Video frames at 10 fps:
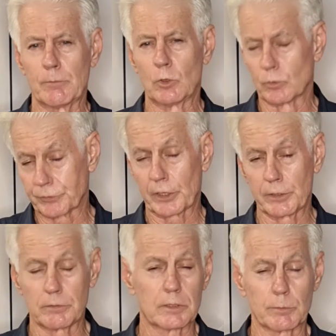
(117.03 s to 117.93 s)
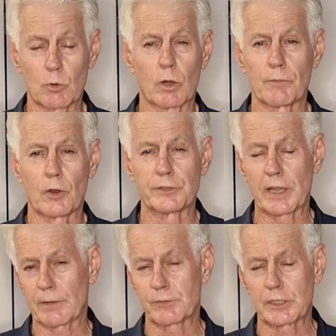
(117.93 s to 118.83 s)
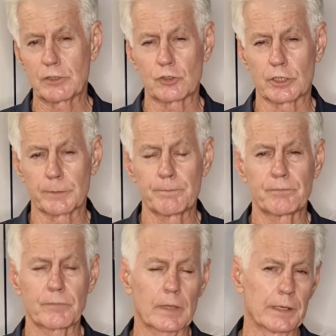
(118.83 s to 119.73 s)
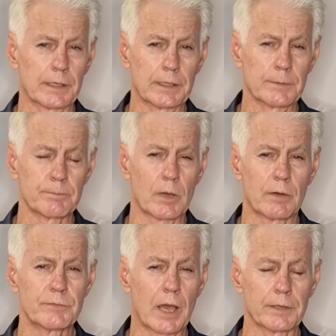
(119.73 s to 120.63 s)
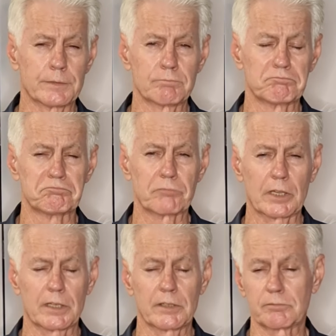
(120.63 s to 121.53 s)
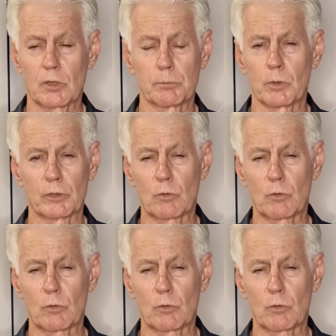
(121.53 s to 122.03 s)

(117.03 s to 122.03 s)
Also, I'm a qualified TAFE teacher. I've got my